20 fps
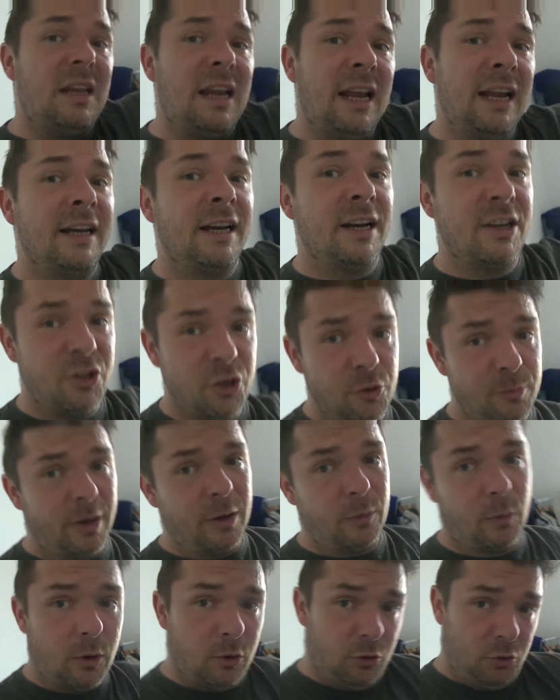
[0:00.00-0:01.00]
and I do my
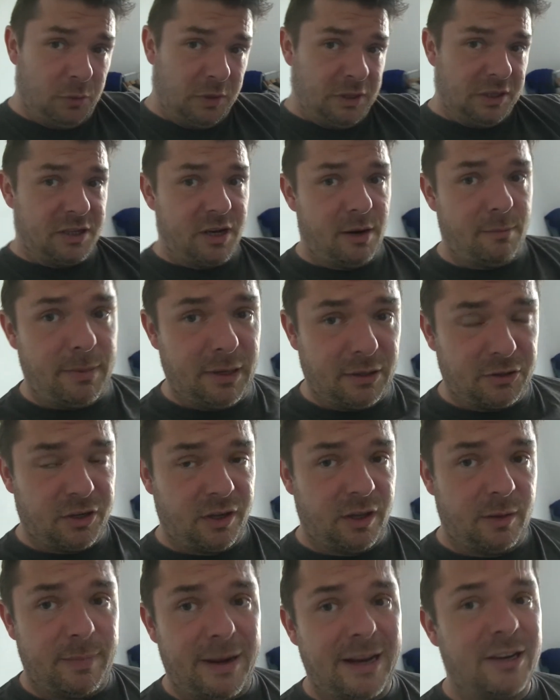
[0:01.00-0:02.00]
rows with the dumbbells on
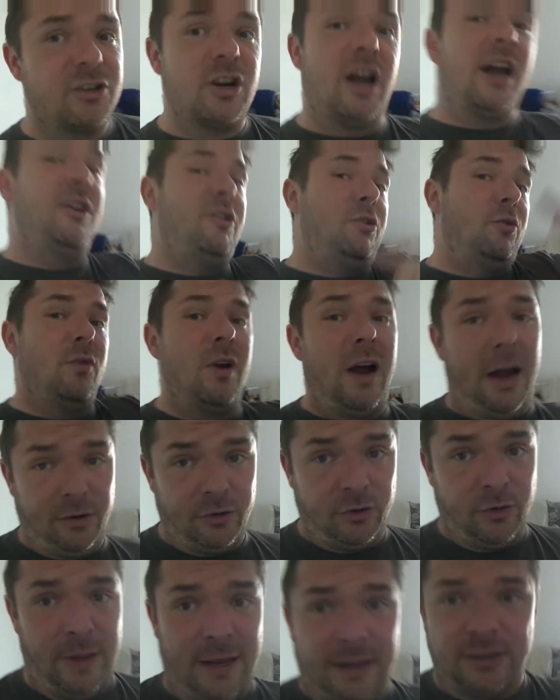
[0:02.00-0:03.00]
the bench, I do not
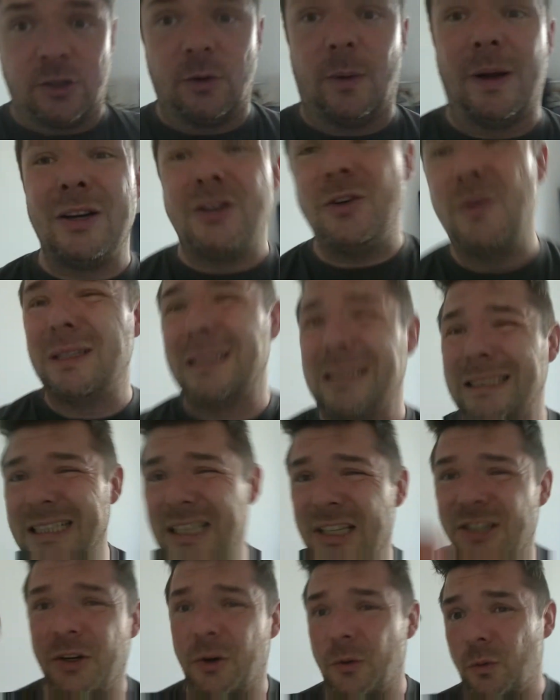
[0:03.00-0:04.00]
do that. So I do at
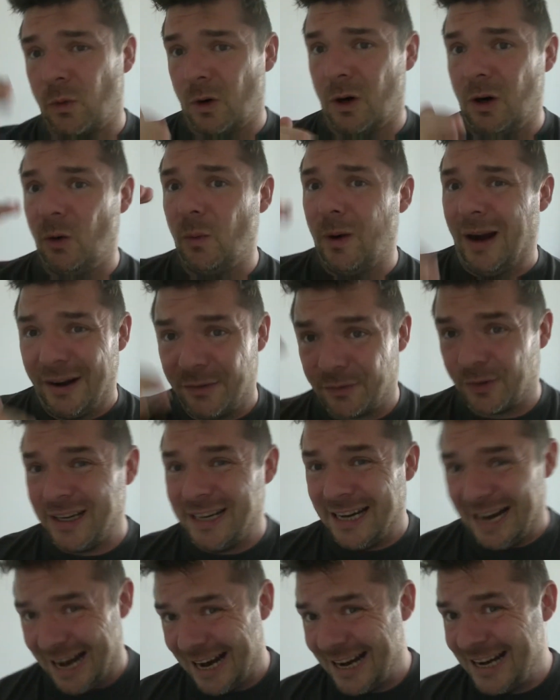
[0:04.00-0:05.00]
least a row every
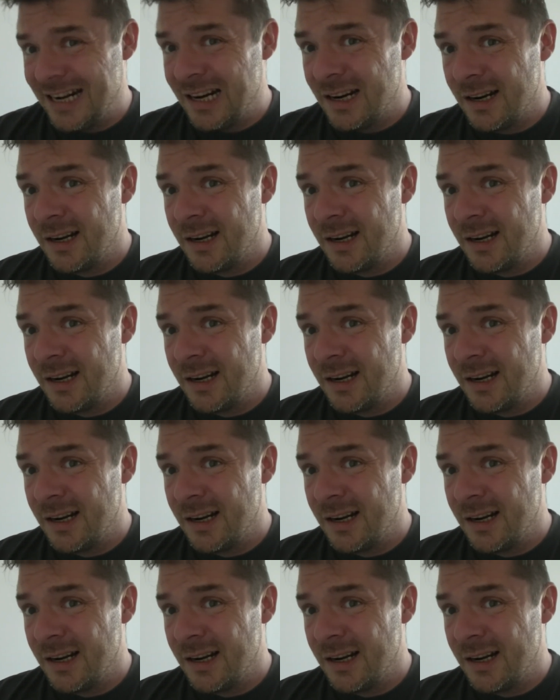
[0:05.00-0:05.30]
day.